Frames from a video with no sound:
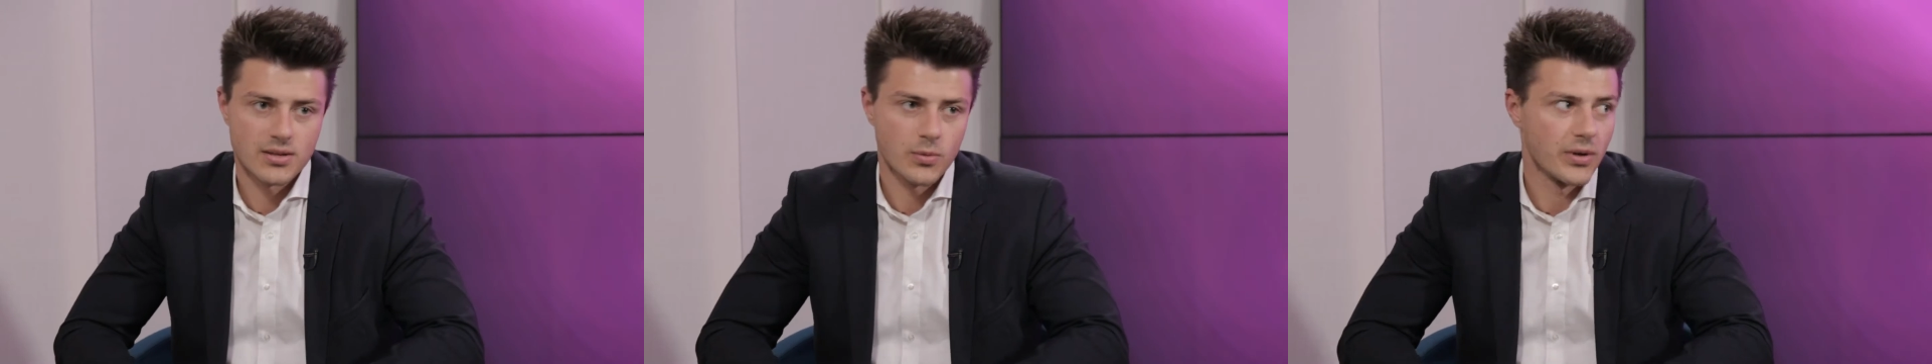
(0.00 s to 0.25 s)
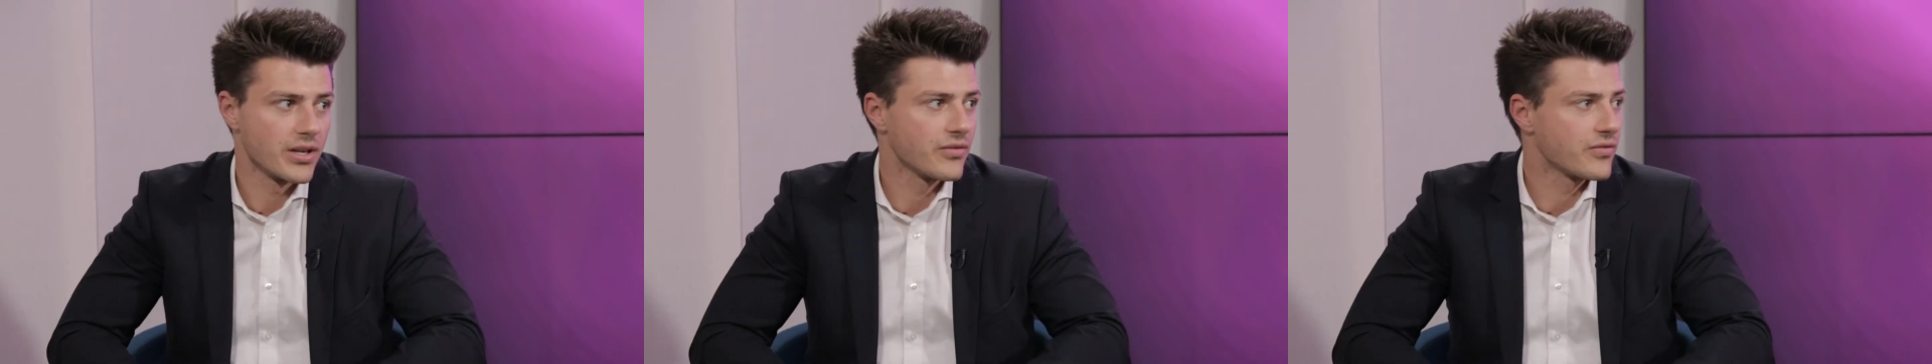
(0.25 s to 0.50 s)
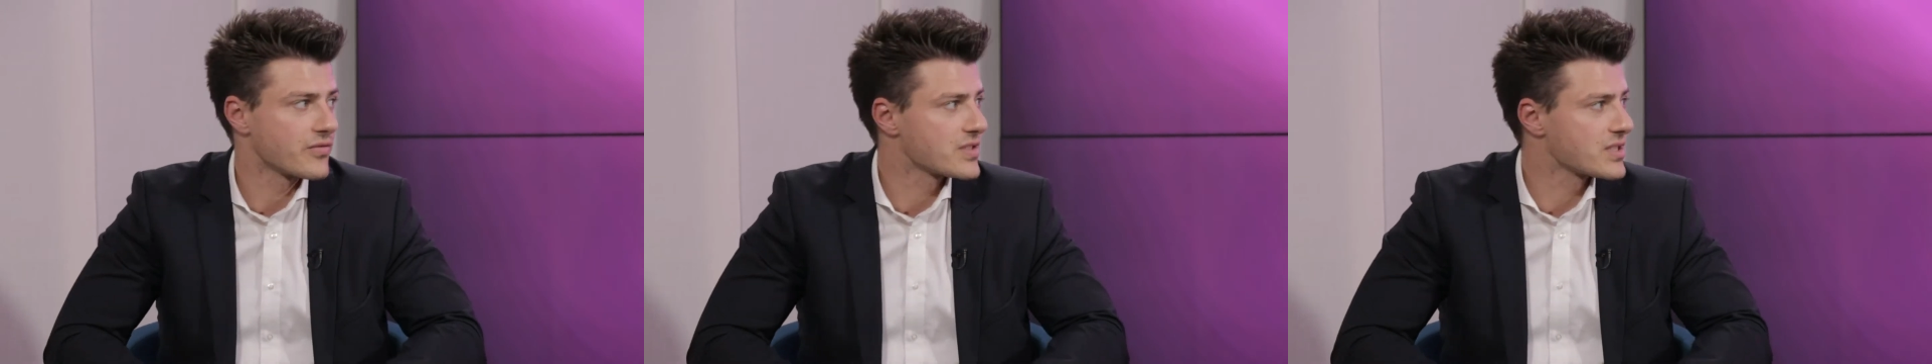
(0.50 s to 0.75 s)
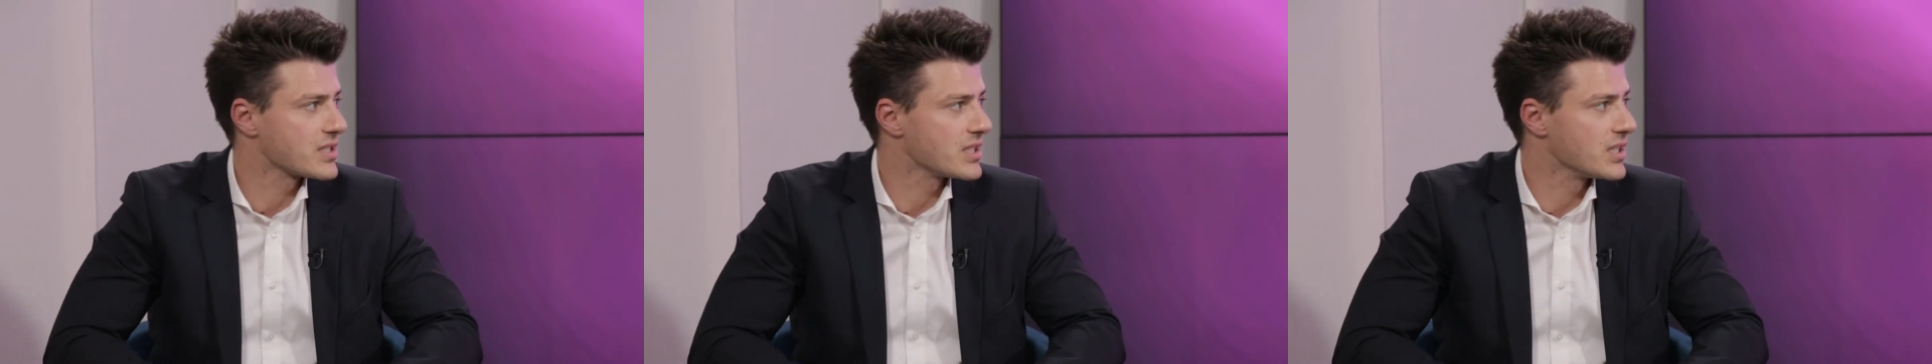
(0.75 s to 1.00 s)
we've
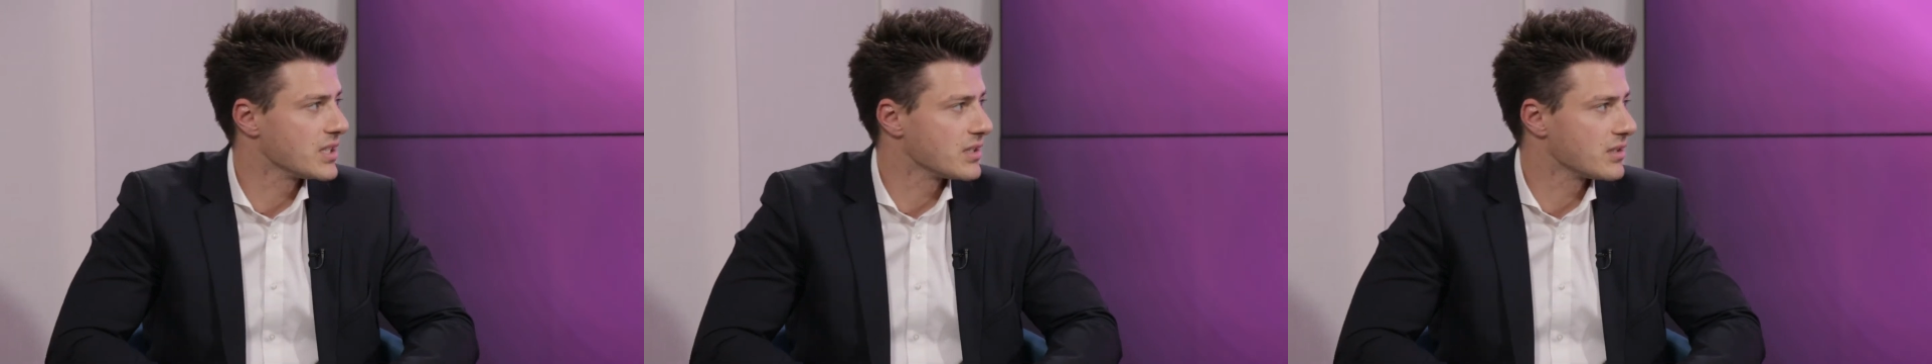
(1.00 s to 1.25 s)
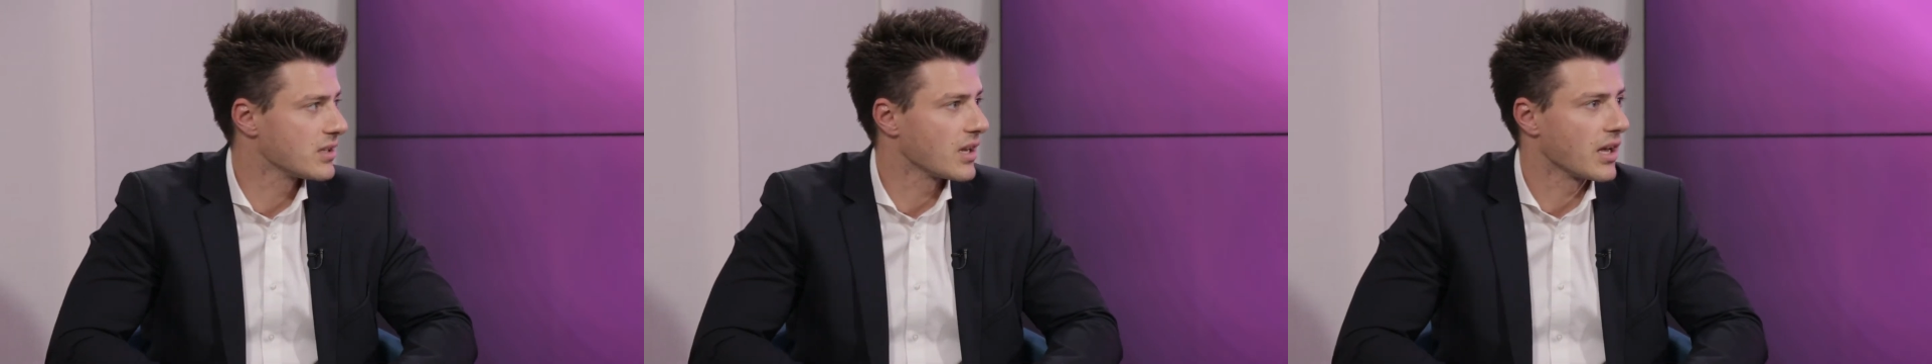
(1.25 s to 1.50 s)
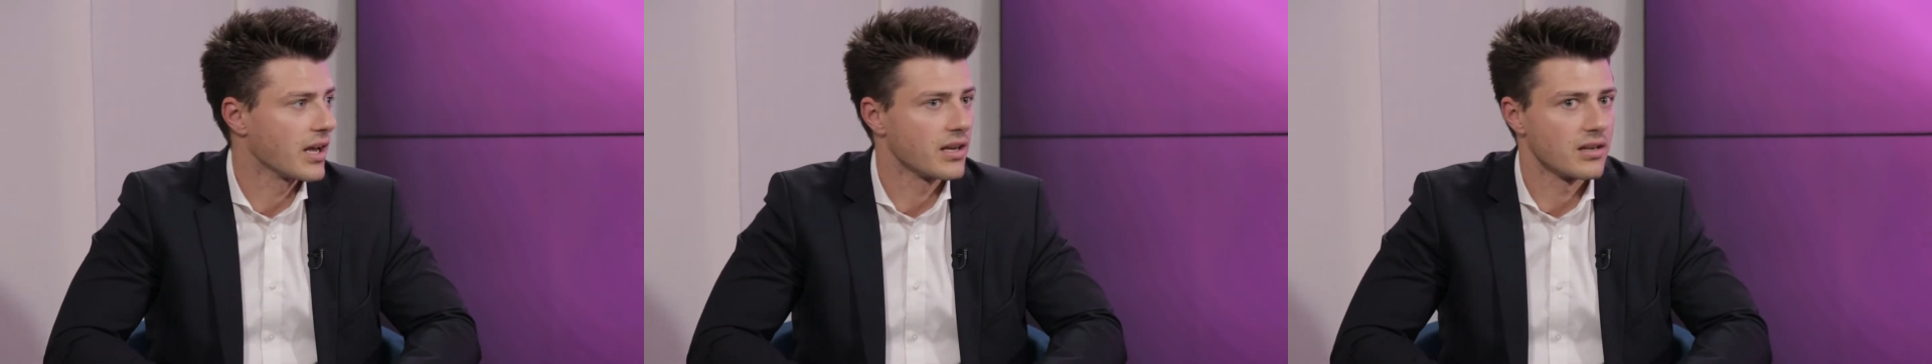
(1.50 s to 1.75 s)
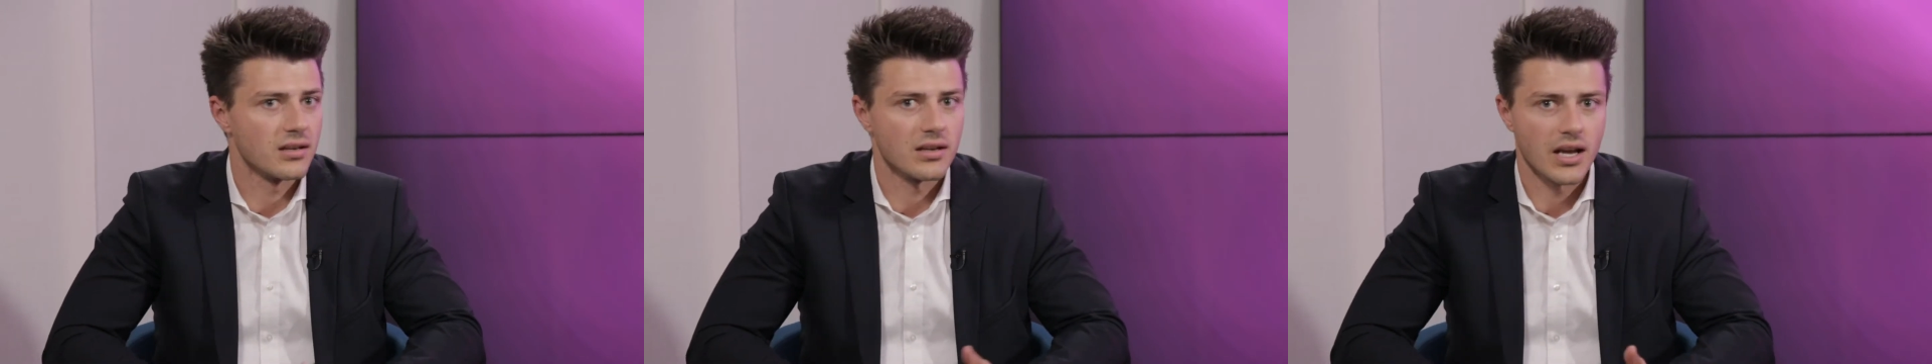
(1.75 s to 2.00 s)
seen
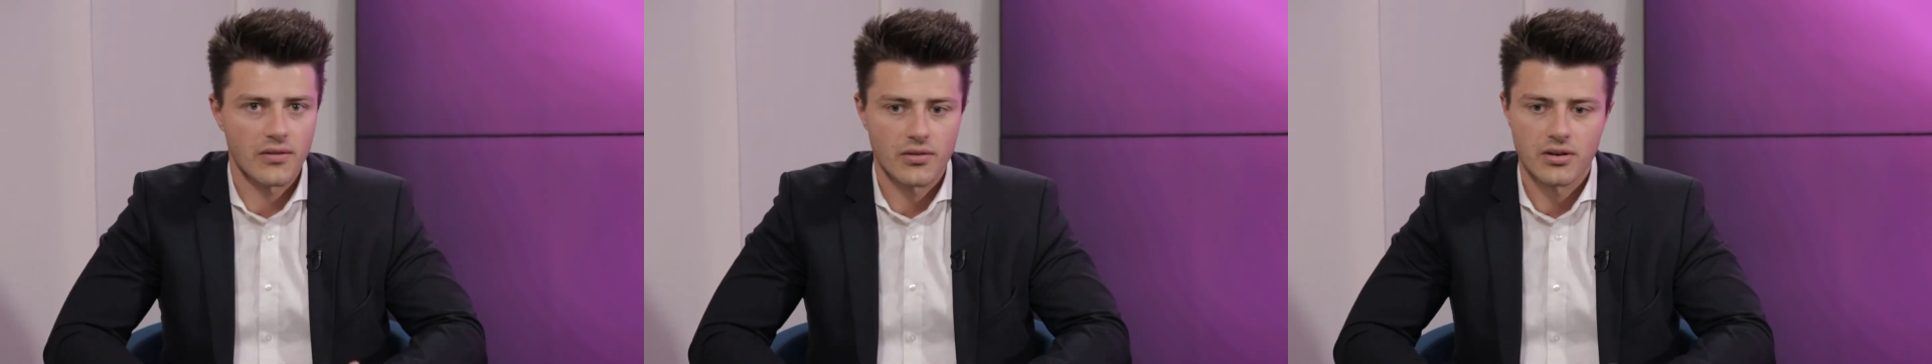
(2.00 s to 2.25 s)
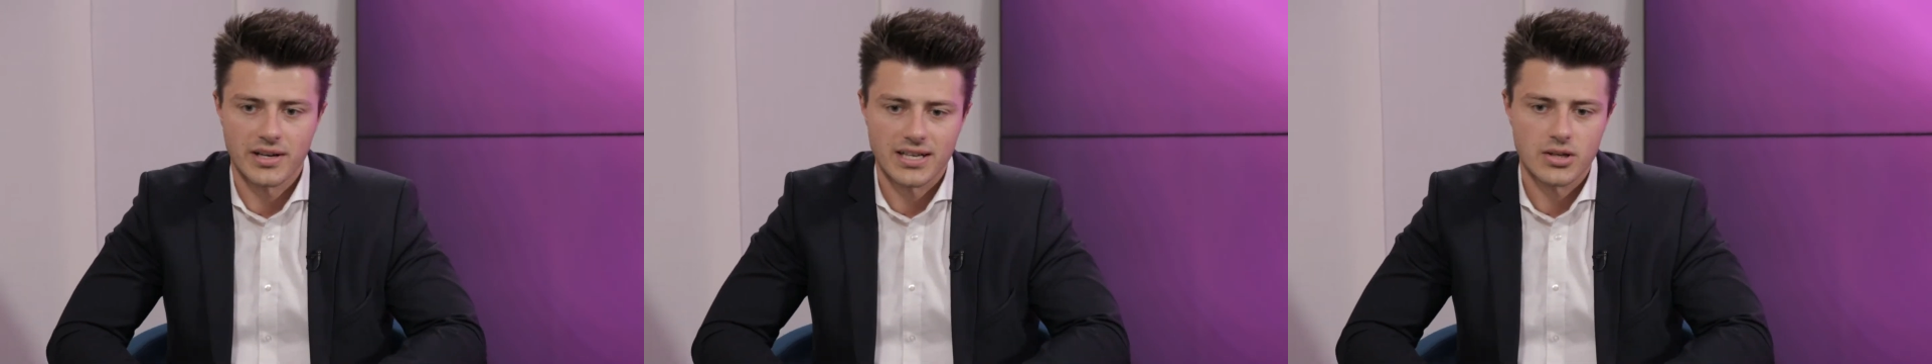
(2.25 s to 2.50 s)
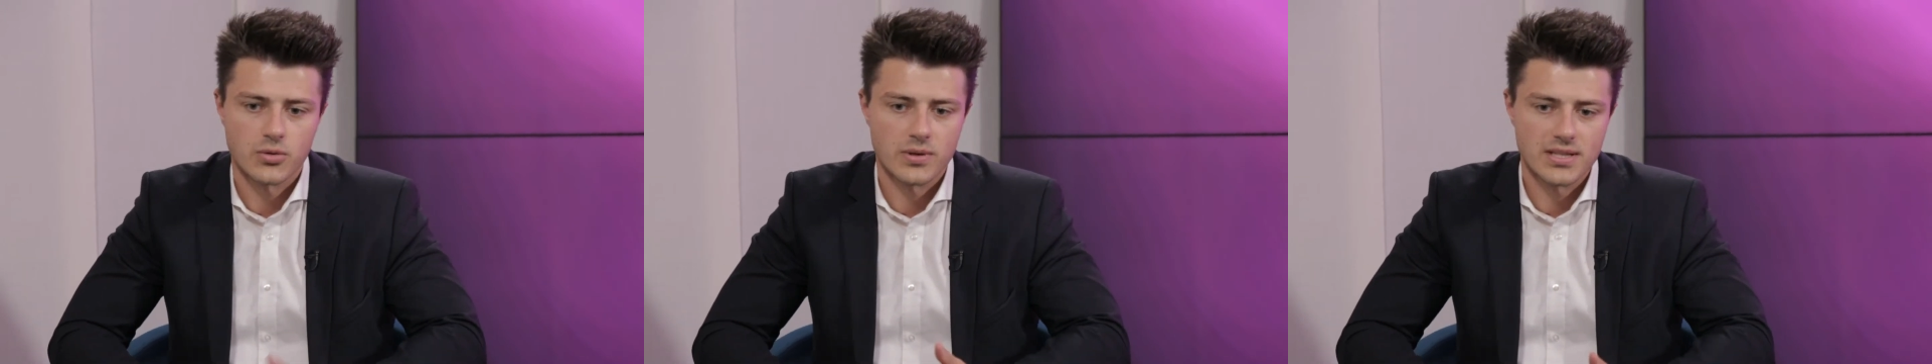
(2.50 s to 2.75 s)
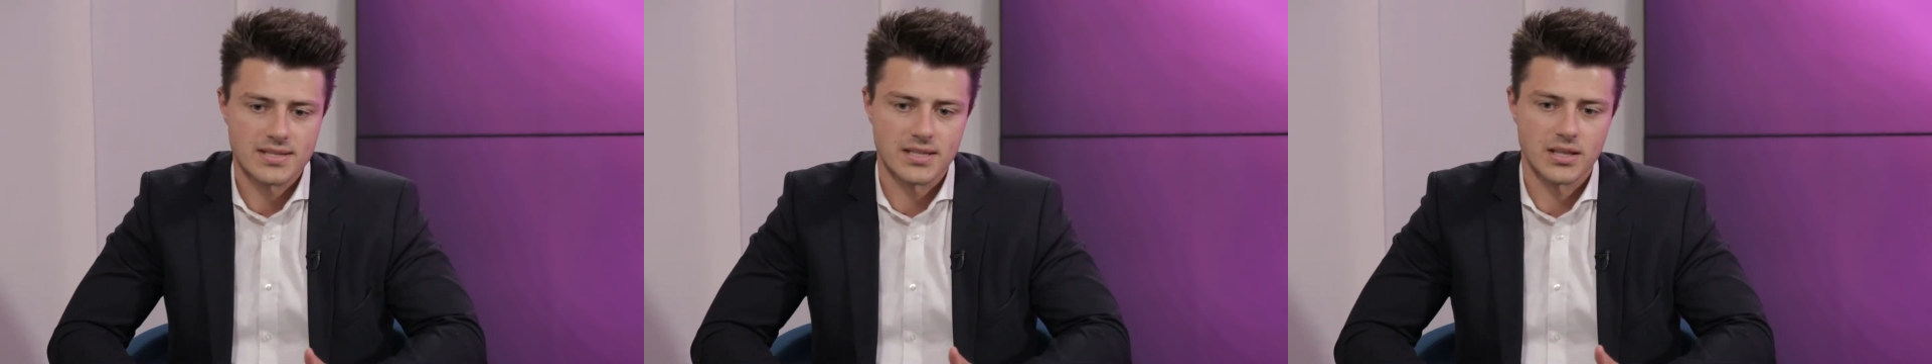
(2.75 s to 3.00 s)
an
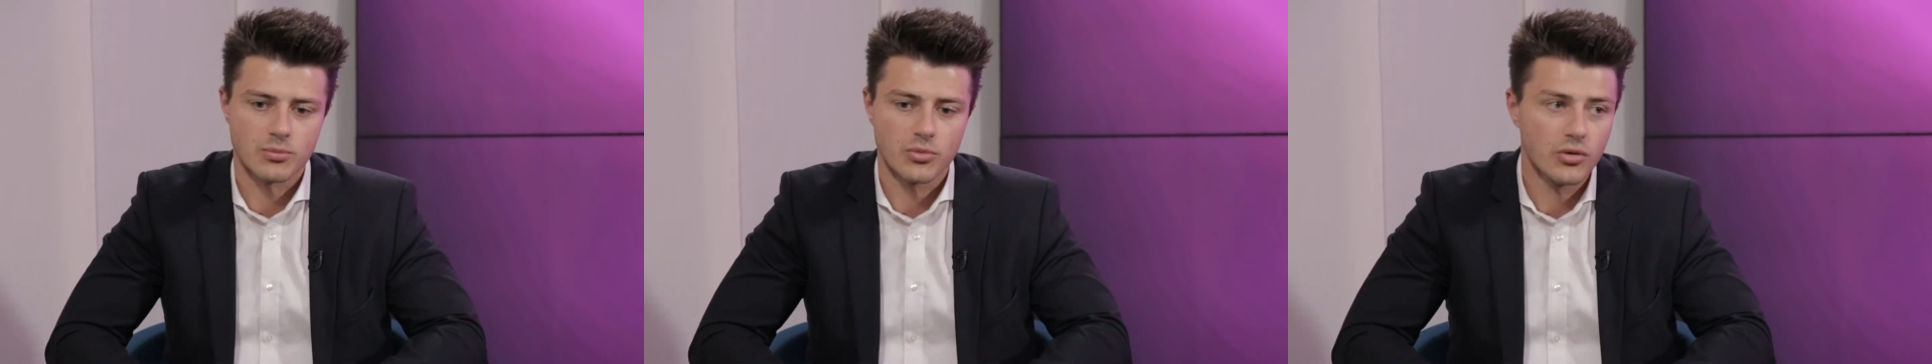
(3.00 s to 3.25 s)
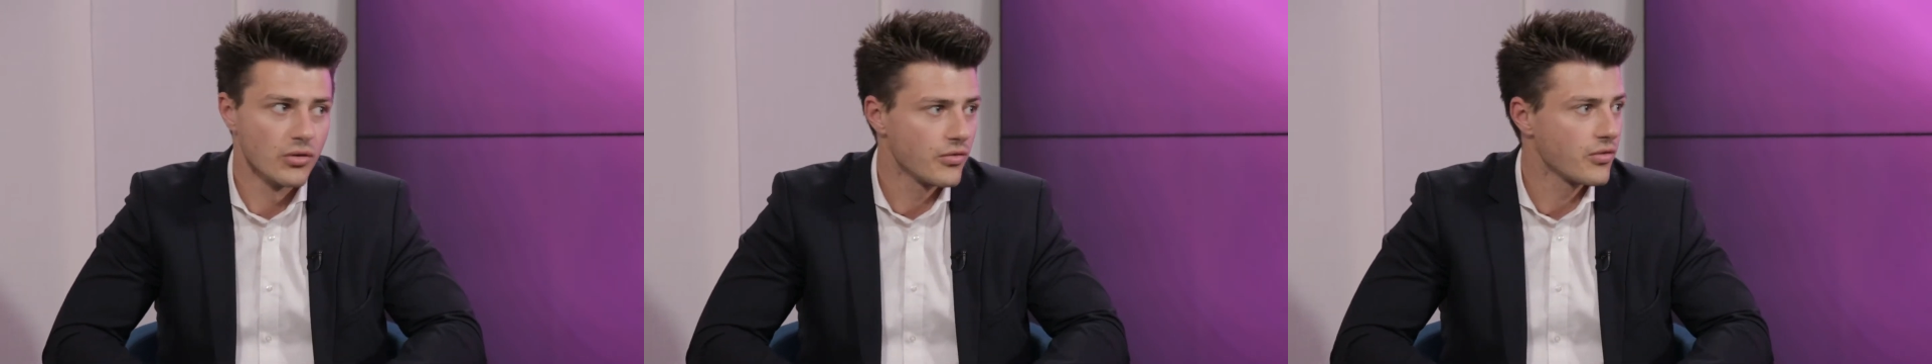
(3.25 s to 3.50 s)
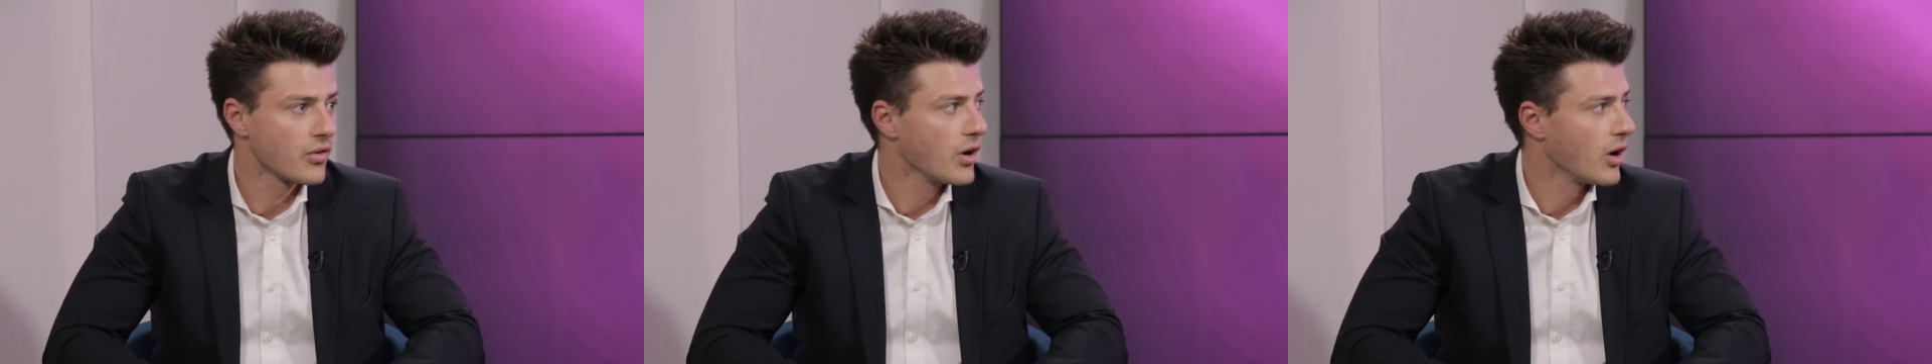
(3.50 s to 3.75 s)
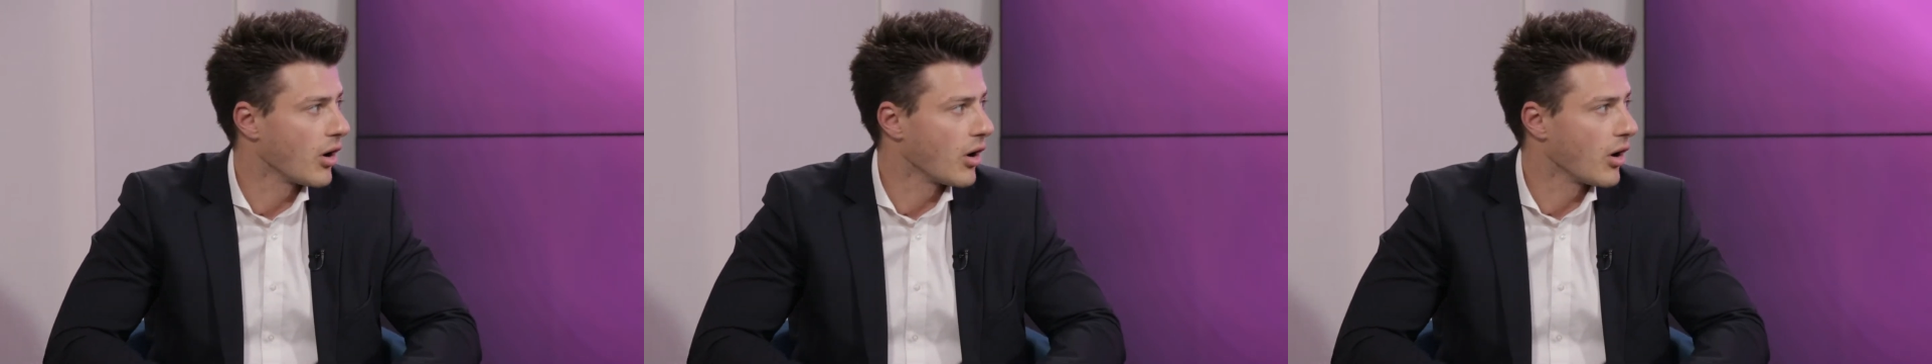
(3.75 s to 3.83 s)
ever-increasing move